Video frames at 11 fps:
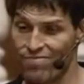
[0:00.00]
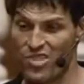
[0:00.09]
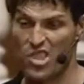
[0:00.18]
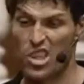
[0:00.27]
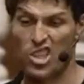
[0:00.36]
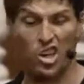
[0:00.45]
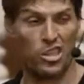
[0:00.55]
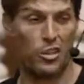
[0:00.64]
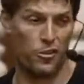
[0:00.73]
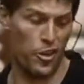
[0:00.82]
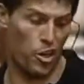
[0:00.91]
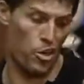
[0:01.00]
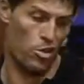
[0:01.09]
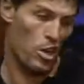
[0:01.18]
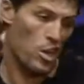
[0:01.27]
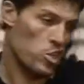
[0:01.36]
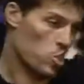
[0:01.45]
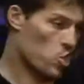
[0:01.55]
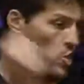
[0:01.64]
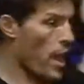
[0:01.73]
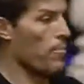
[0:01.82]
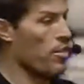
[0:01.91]
So he took the food,
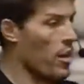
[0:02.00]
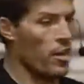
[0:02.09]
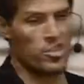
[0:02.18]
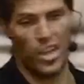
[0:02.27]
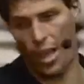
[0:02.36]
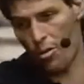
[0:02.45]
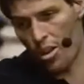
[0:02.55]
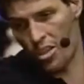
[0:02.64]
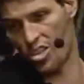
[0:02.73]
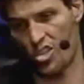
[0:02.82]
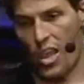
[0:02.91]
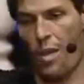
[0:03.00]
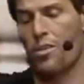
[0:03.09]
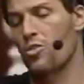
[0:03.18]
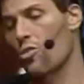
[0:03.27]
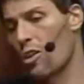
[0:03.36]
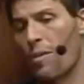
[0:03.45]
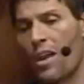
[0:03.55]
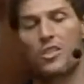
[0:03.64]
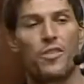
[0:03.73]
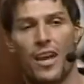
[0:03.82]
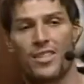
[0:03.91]
slammed it on our table, and slammed the door in the
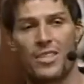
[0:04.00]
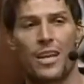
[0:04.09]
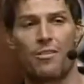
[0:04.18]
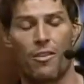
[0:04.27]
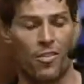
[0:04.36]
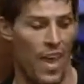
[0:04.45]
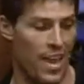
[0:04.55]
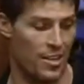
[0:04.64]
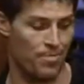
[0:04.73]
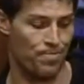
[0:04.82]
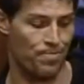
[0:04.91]
man's face and never even thanked him.